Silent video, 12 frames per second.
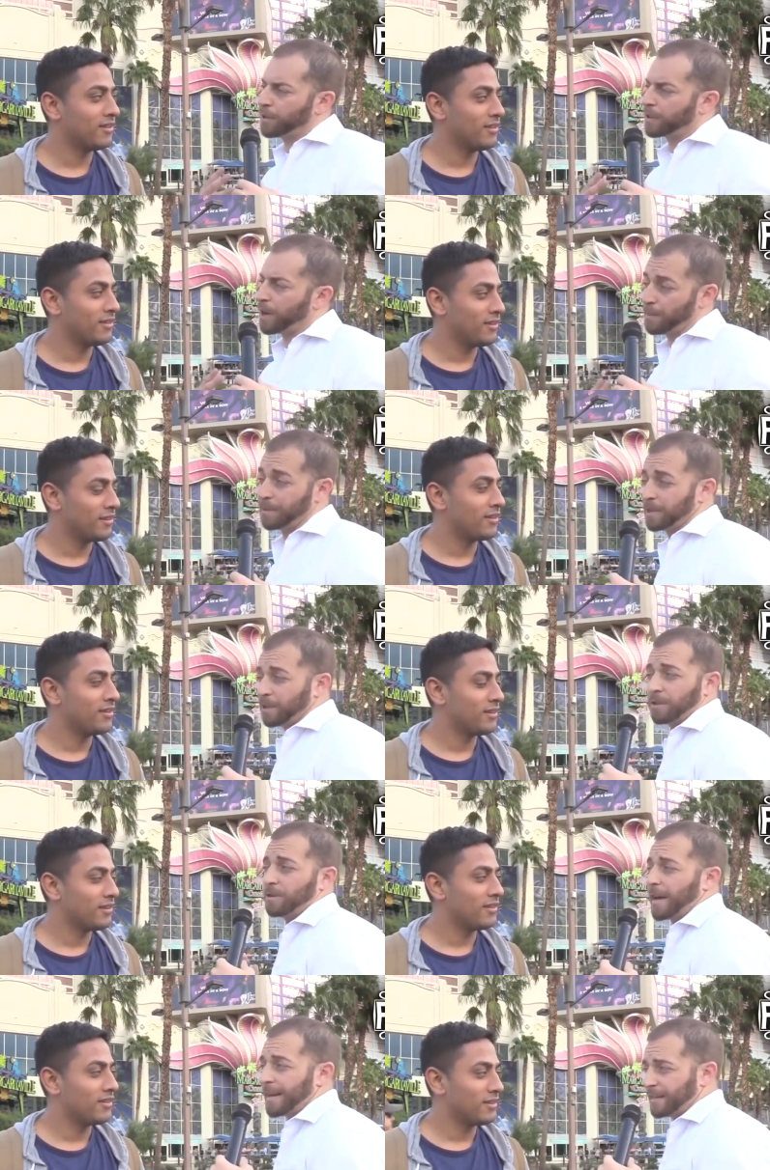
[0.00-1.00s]
Speaker 1: with companies in
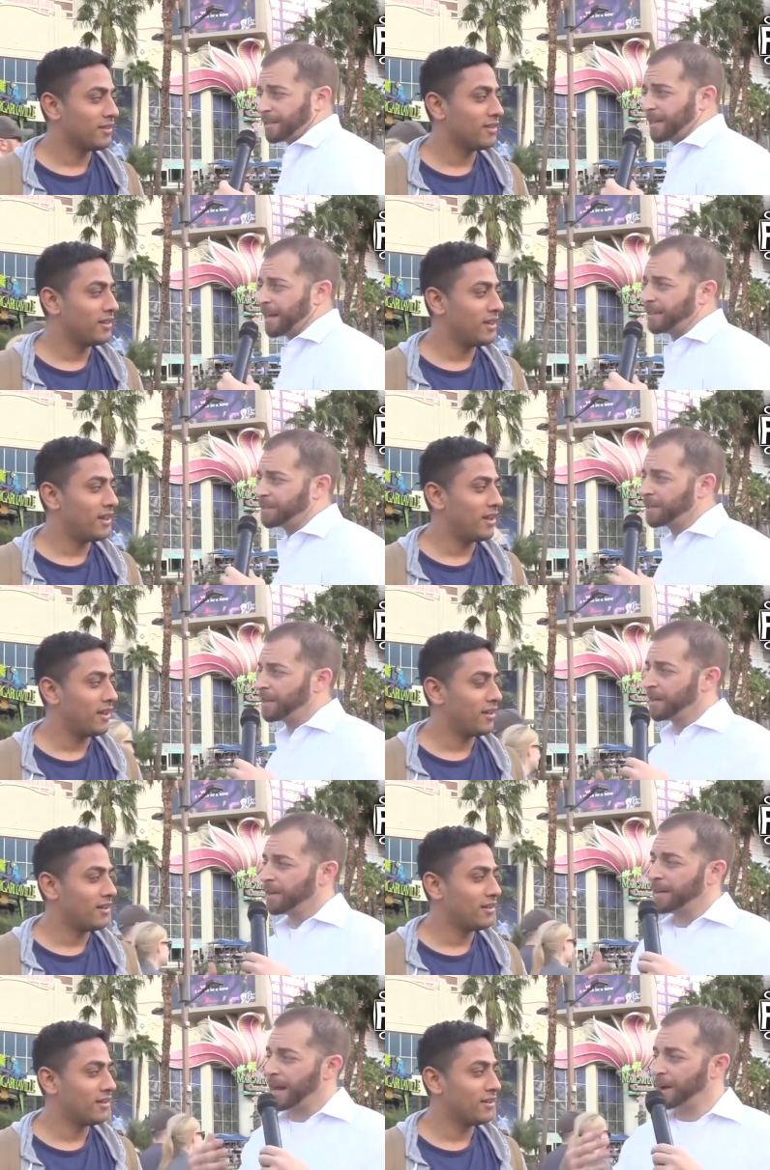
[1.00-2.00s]
the United States,
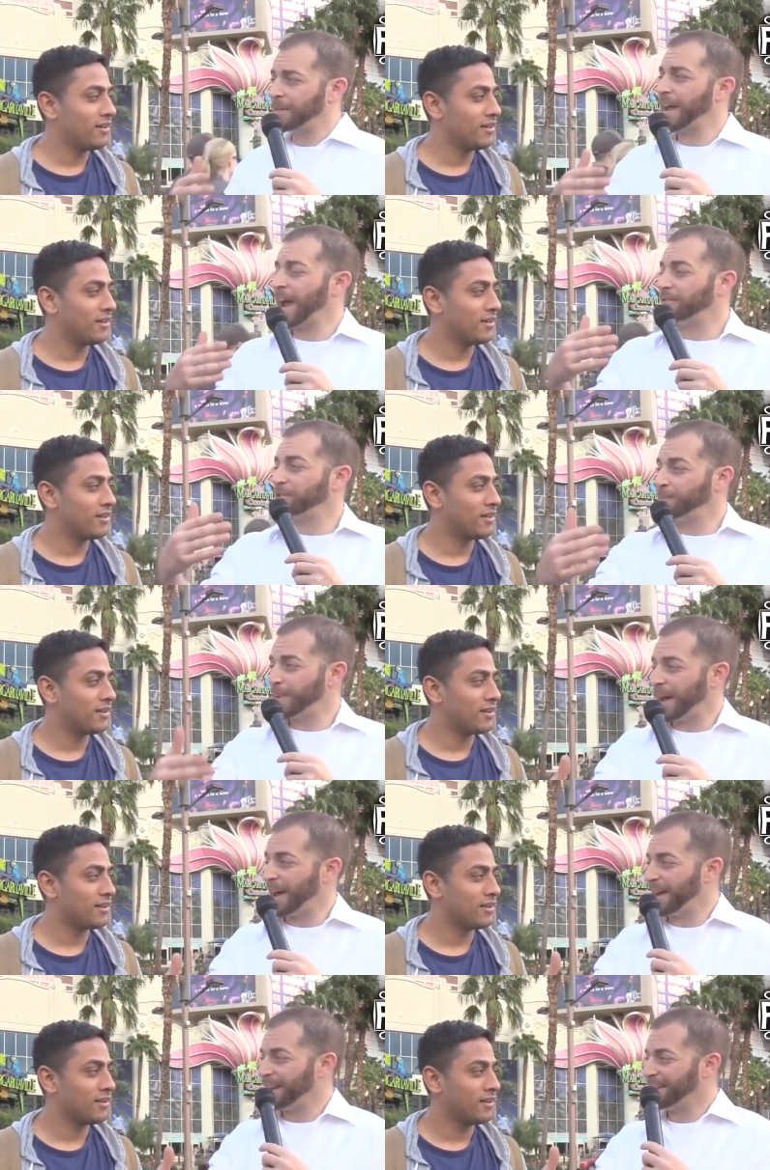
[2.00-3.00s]
yeah. now they have to
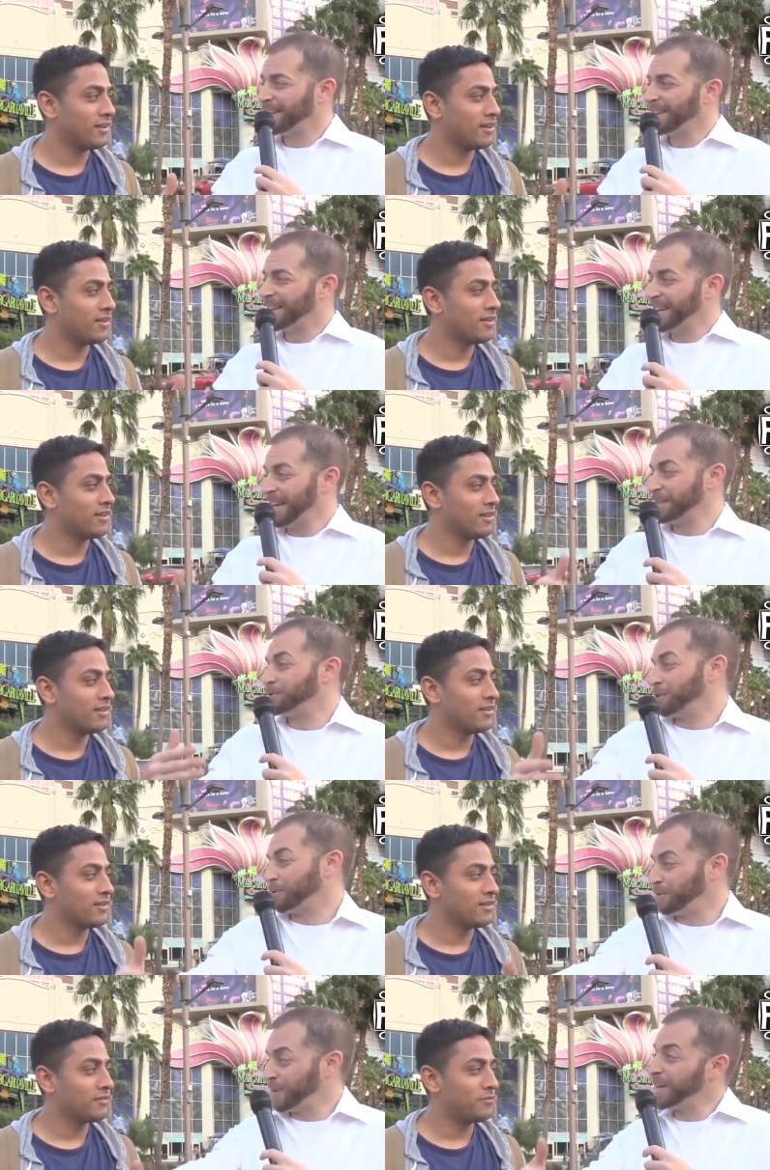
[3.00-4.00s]
pay an
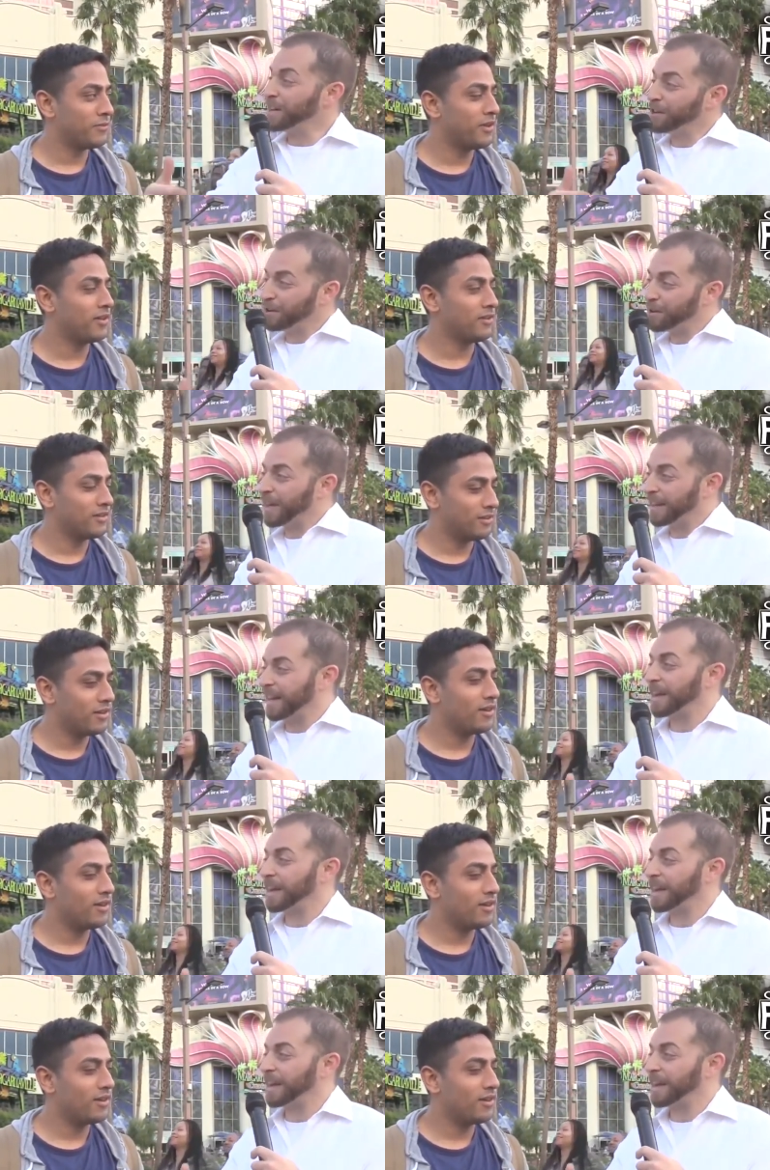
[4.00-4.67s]
extra fee to do that.